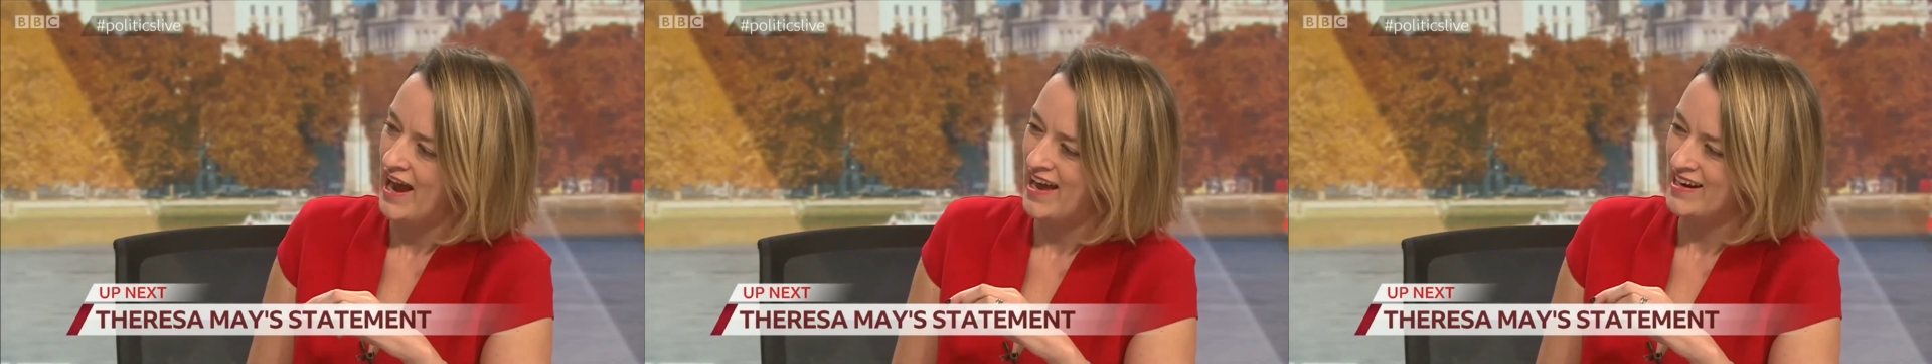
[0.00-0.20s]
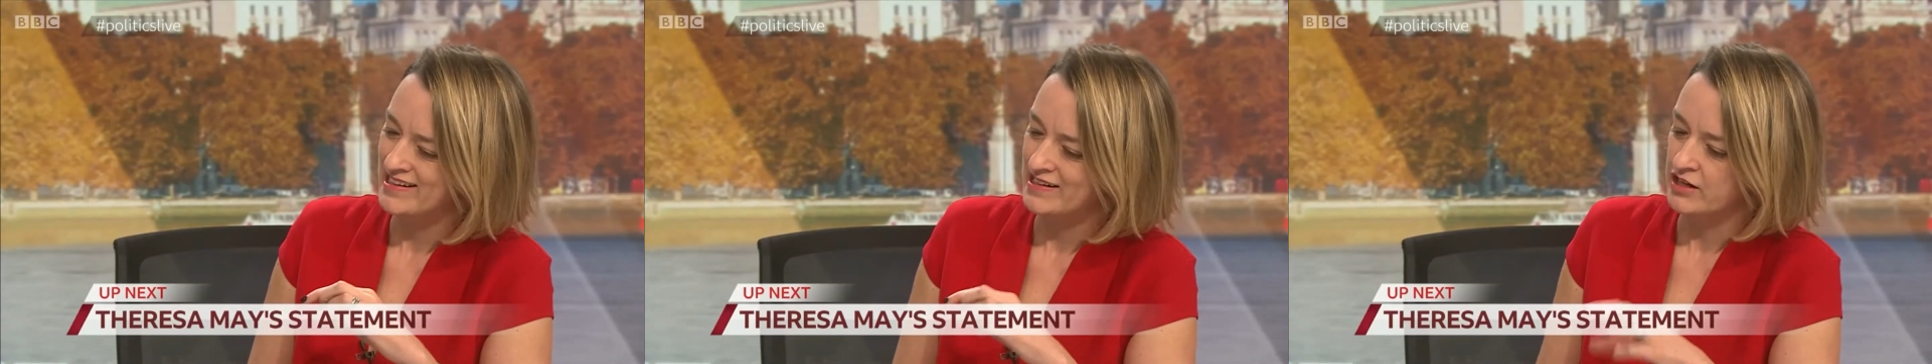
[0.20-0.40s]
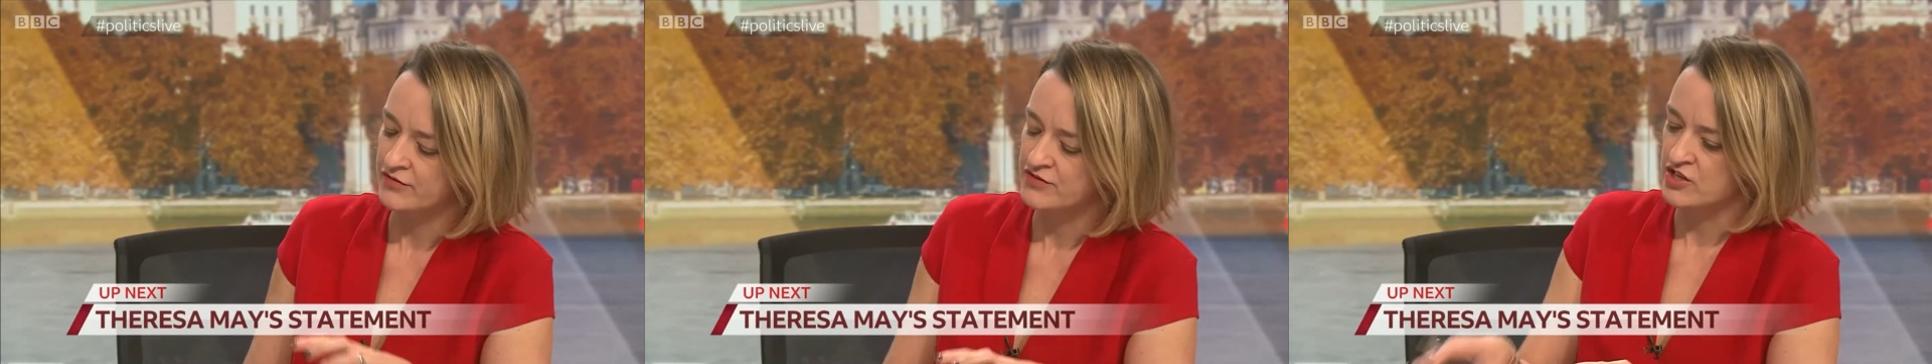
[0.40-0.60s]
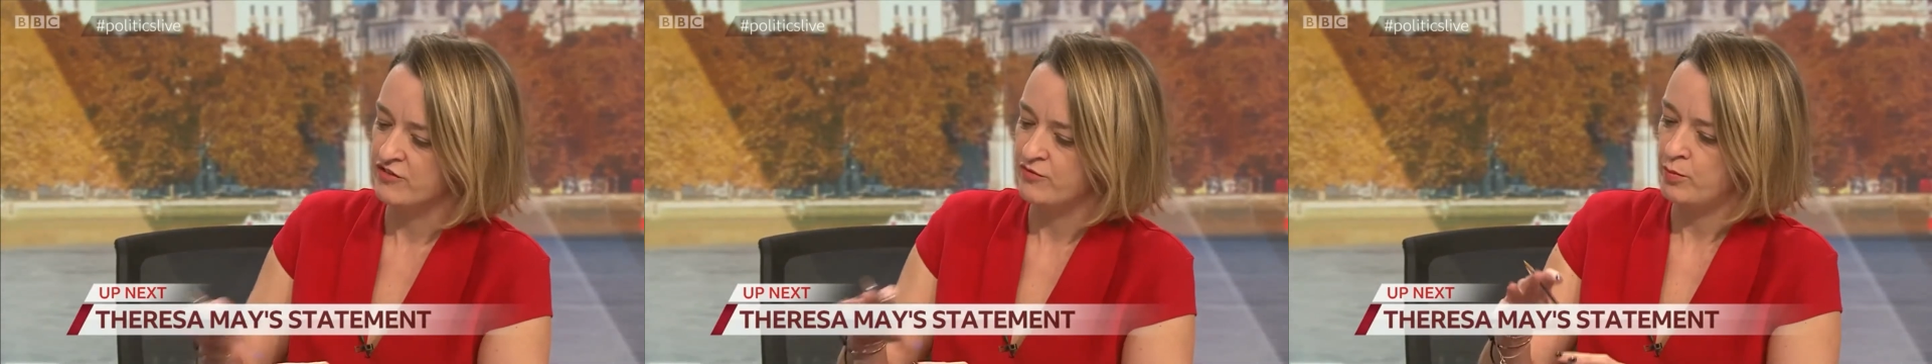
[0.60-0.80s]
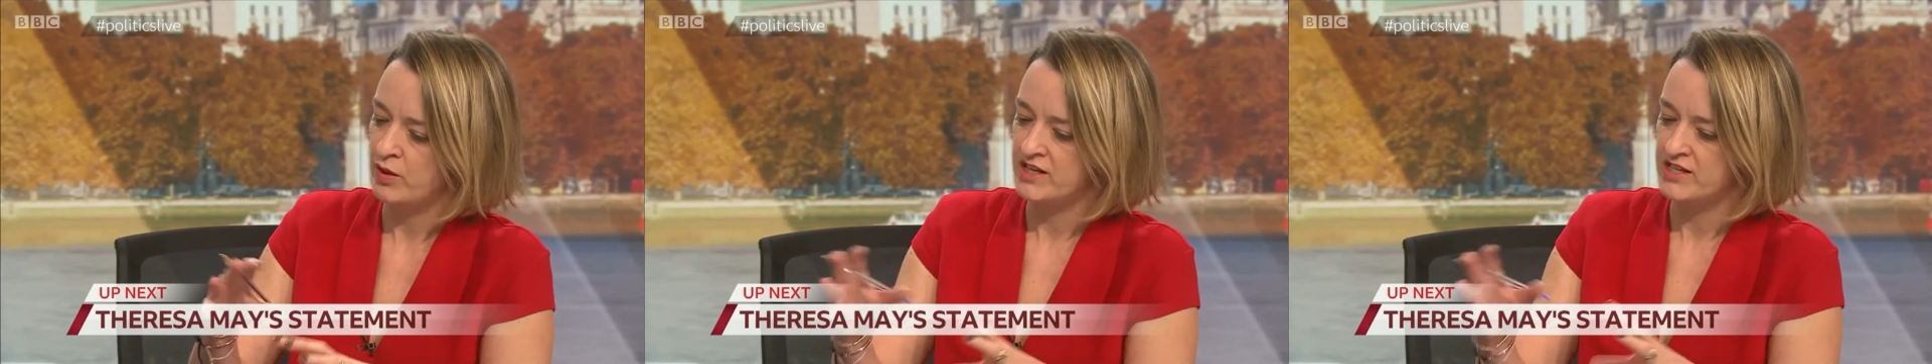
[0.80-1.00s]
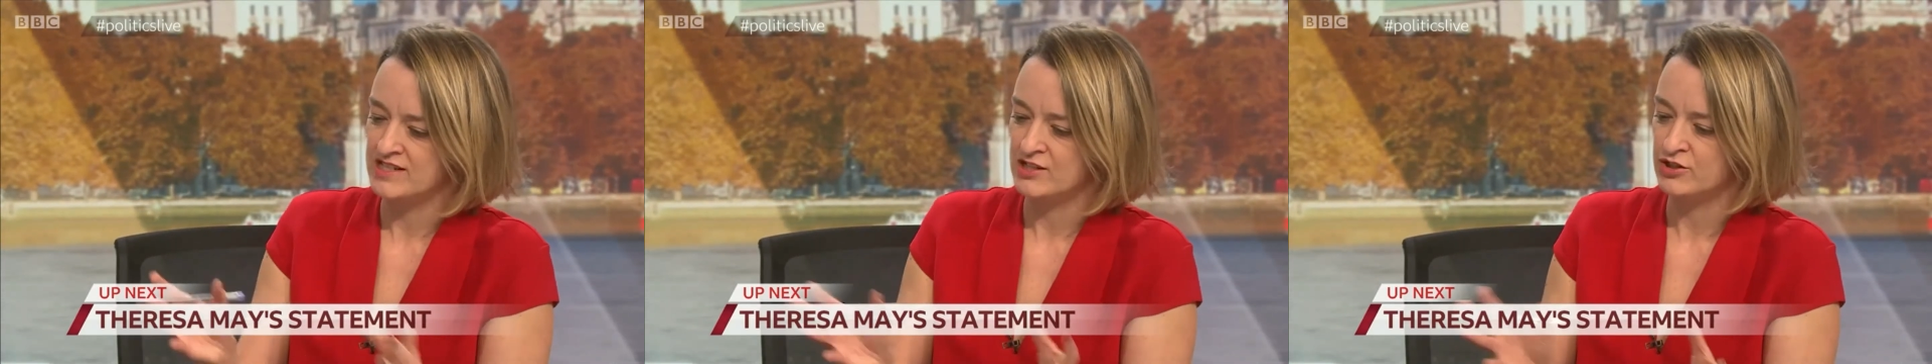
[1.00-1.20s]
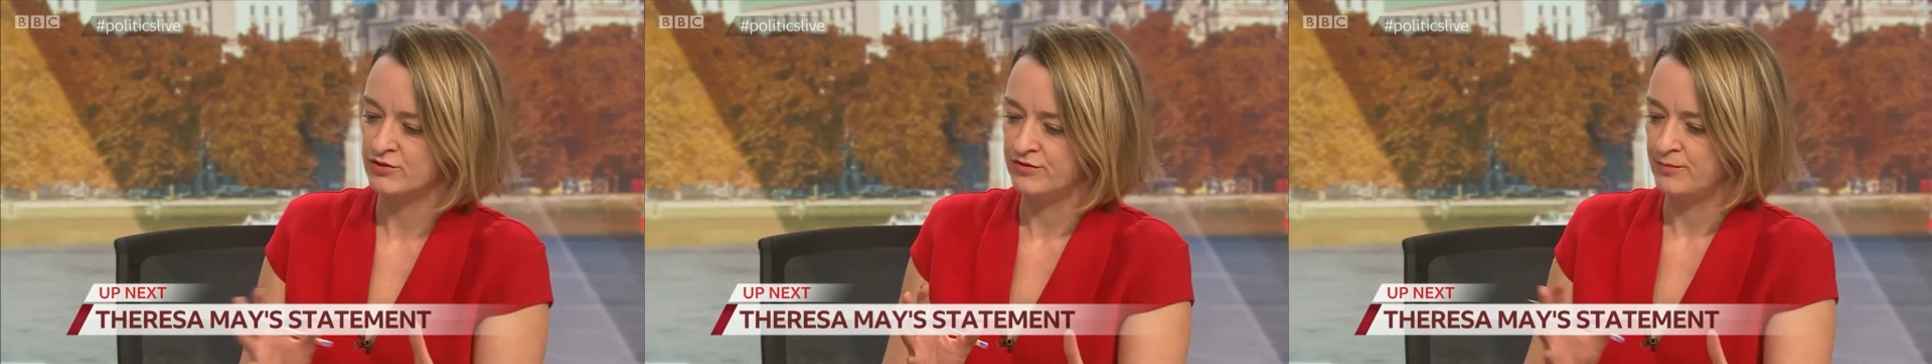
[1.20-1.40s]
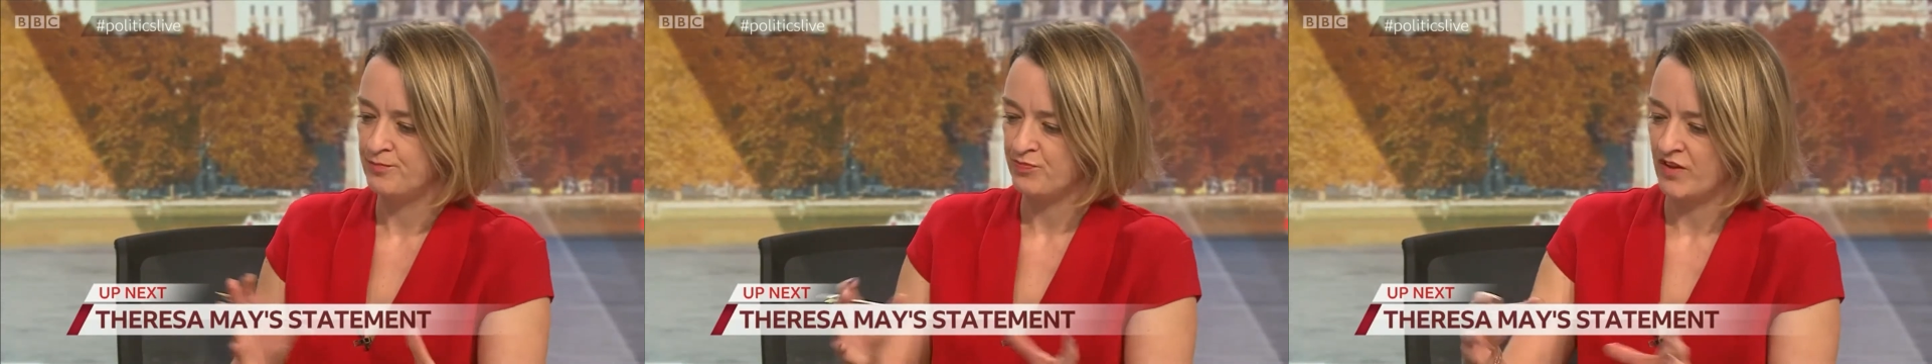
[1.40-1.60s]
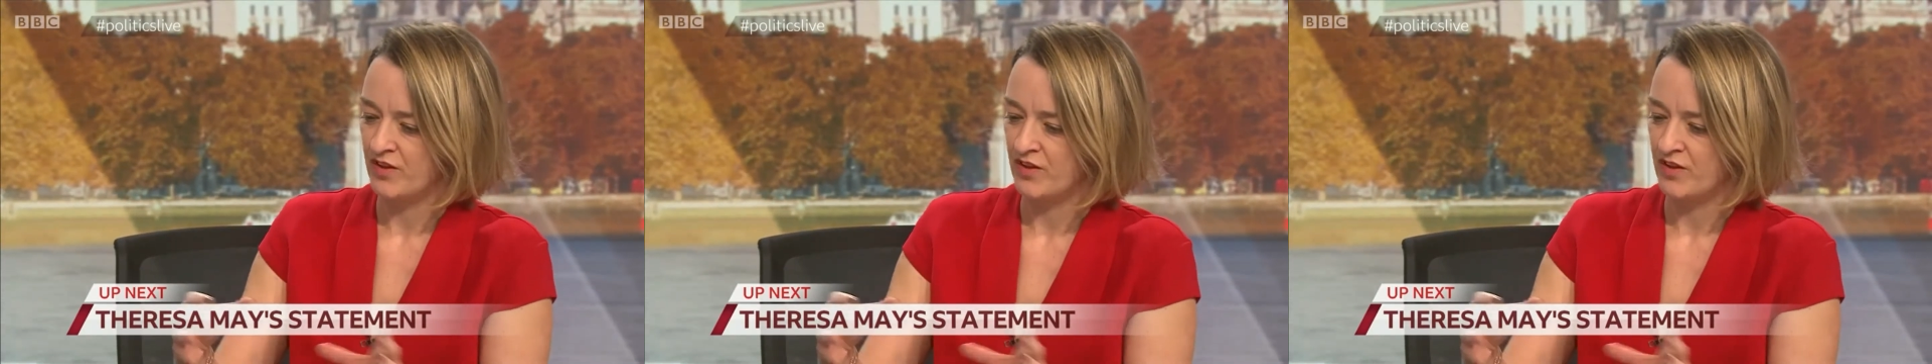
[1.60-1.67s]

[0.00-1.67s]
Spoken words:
and enough sort of political